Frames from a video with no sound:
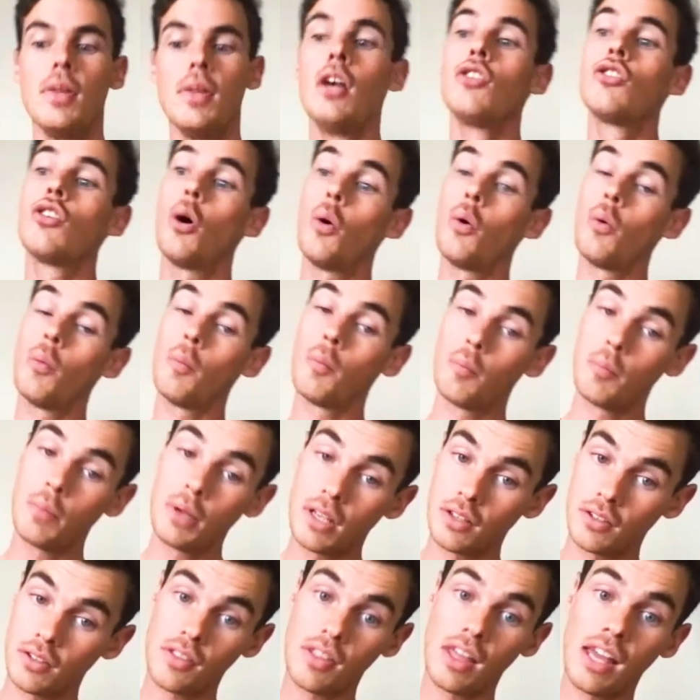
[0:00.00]
So
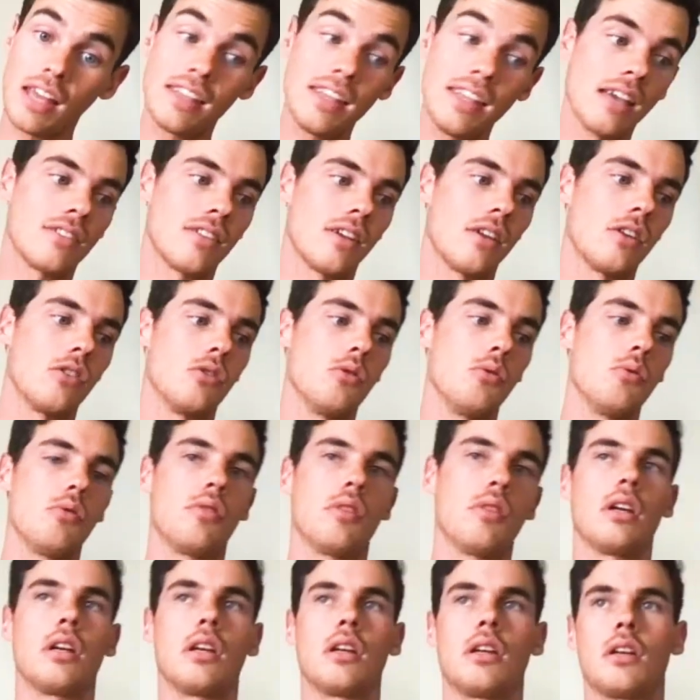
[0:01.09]
because of that, yes, I do
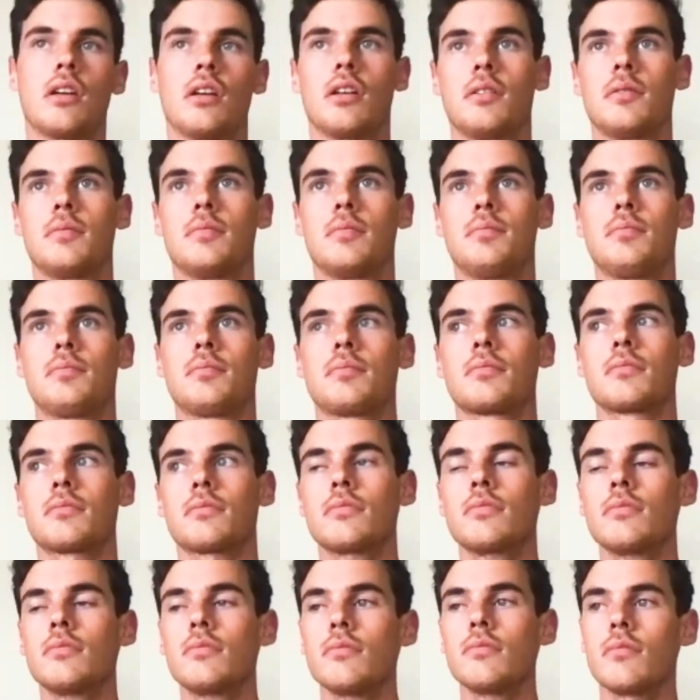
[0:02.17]
think
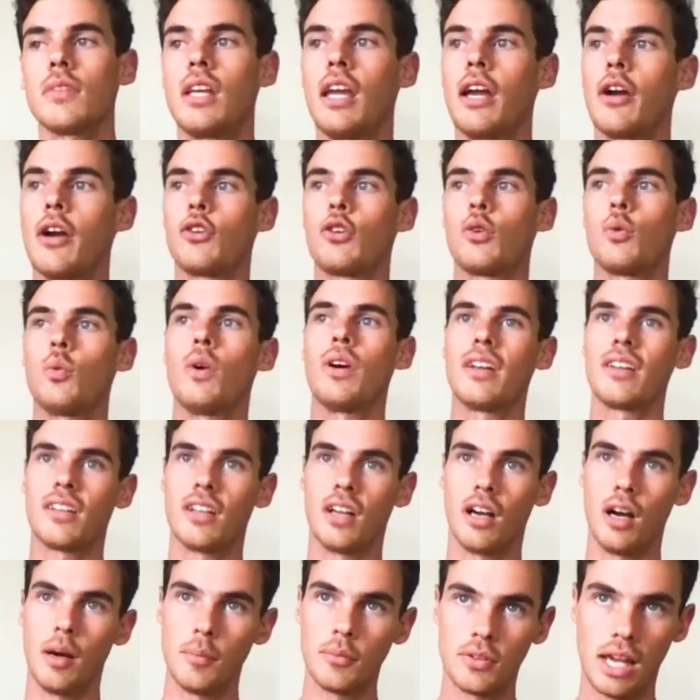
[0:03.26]
character want
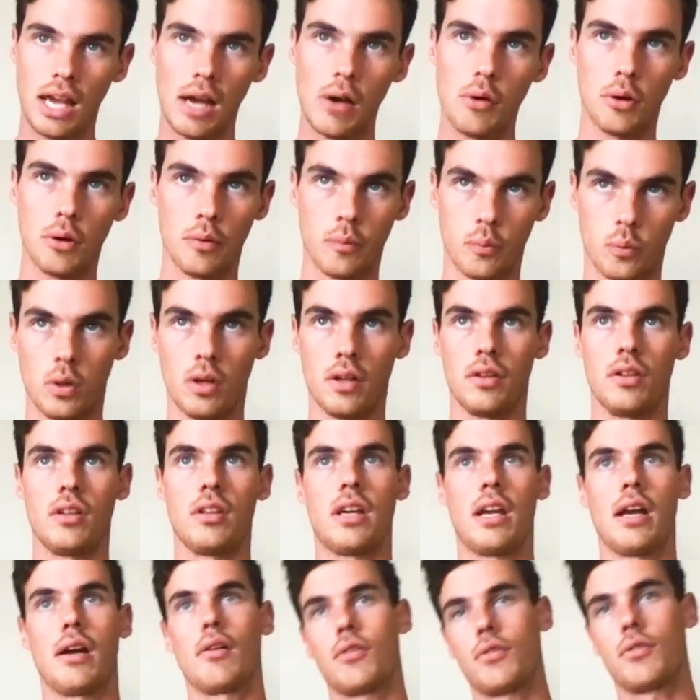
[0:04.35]
comes out of what the
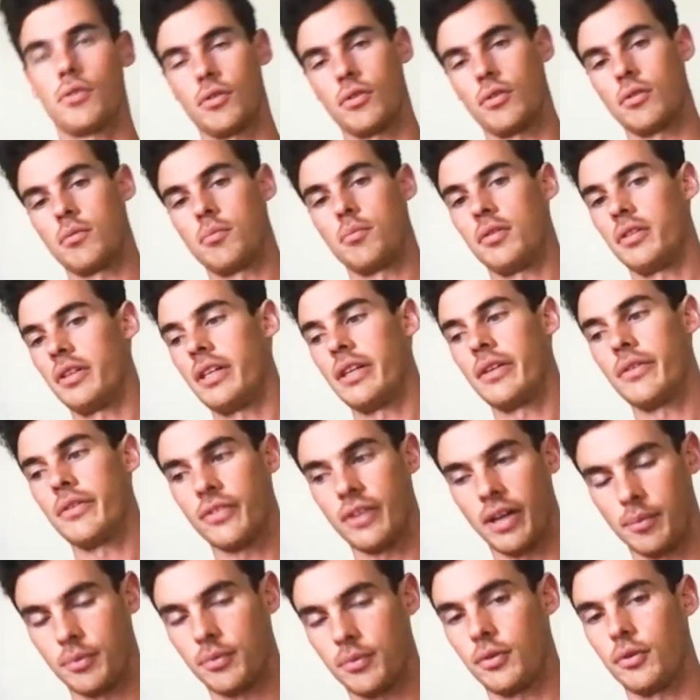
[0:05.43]
character believes.
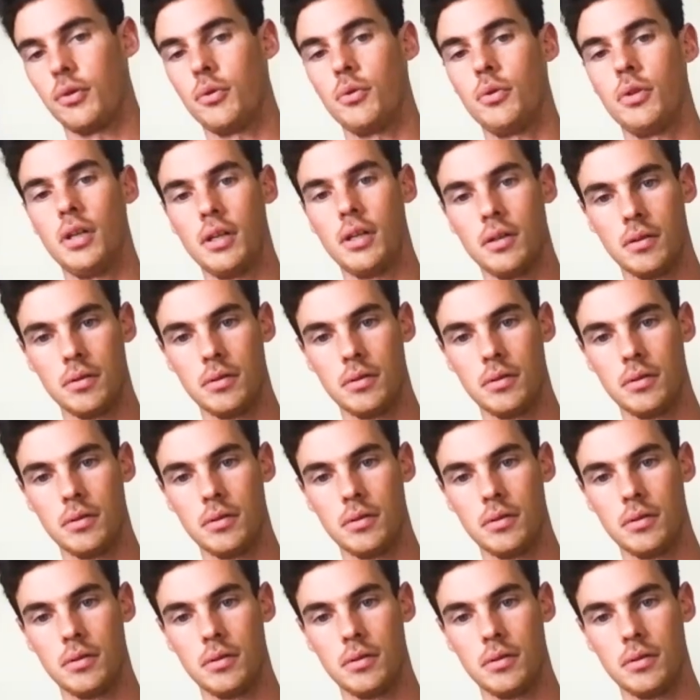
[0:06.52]
Absolutely.